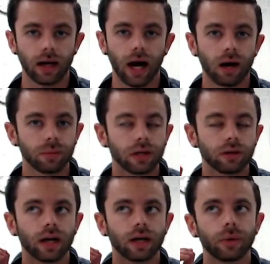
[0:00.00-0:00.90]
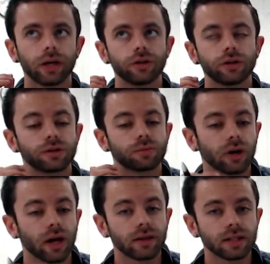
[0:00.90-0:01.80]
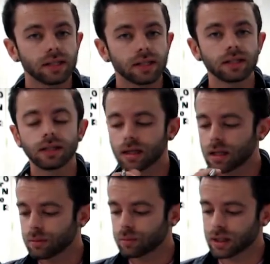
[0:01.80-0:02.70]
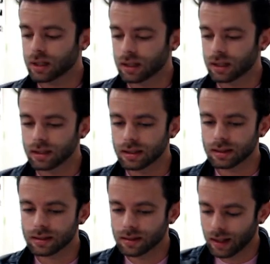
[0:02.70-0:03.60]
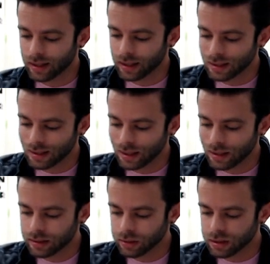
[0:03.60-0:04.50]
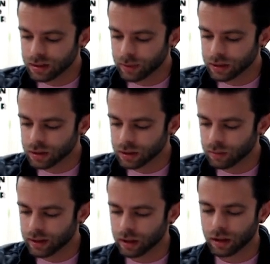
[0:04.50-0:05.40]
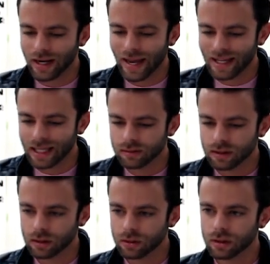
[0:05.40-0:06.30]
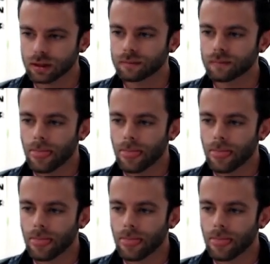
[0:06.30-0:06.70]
I'm going to recommend you use parentheses because I think it's easier, especially when there are negatives included.